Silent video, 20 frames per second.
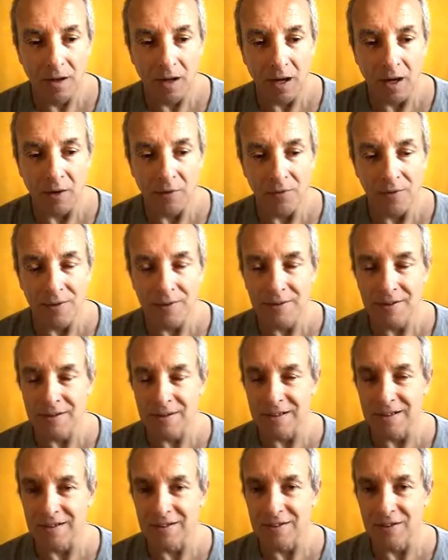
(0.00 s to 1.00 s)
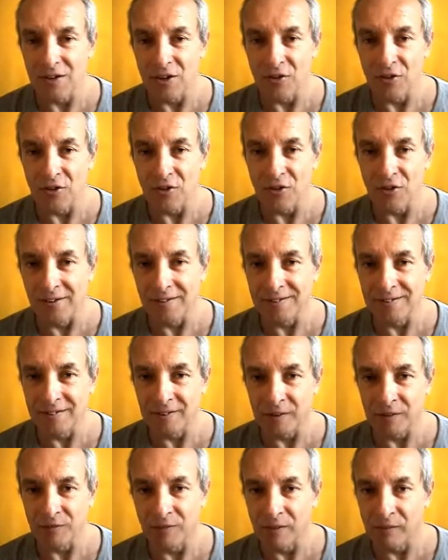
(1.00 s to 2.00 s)
how this is the
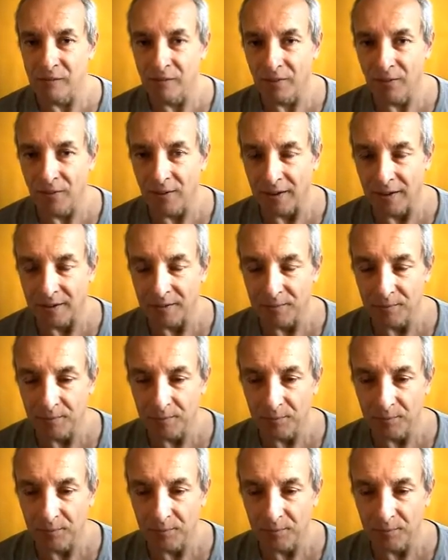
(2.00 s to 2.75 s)
reality of everything.